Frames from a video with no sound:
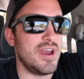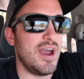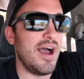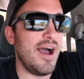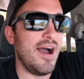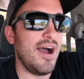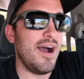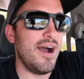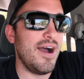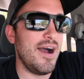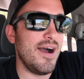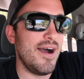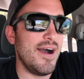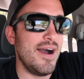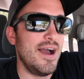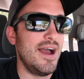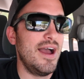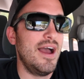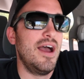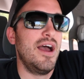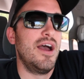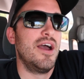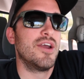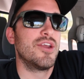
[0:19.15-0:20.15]

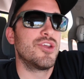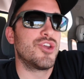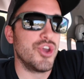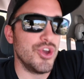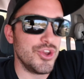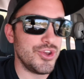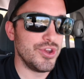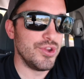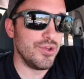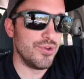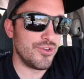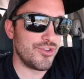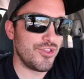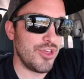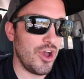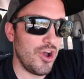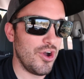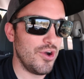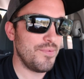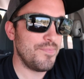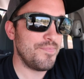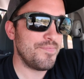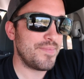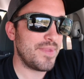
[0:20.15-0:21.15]
Good news
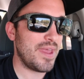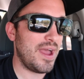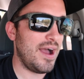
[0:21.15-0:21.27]
though,